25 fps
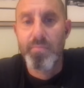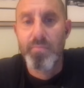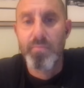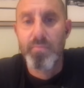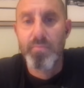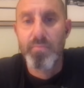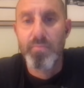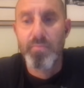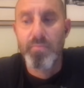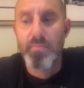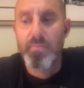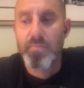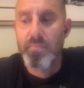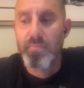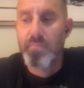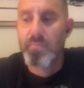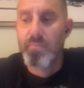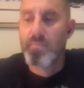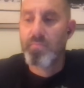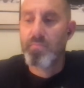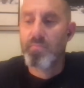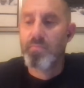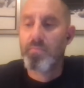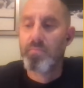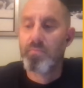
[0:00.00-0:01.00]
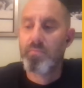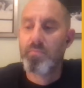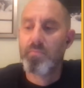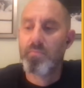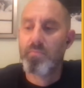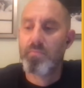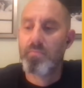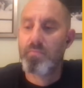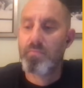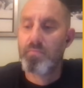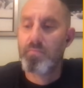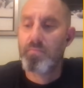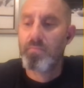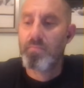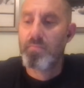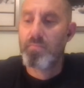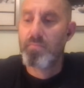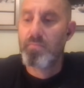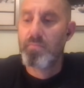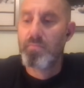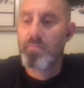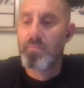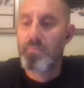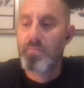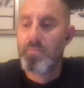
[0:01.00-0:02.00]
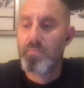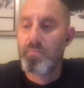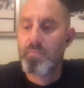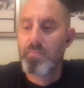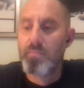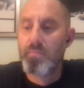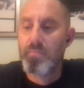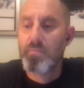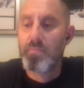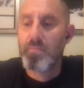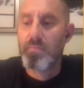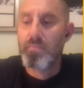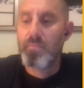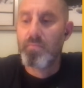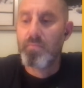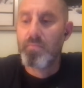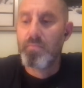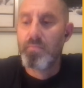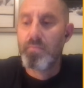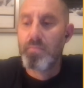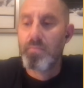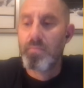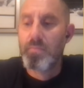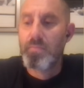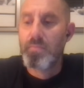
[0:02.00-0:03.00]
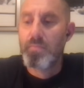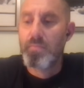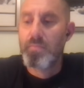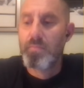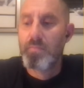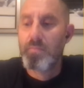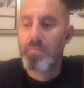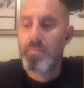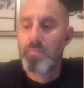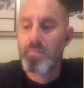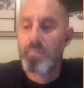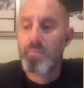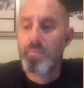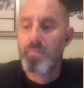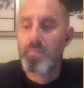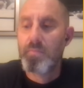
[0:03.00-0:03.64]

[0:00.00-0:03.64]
The person shown says nothing.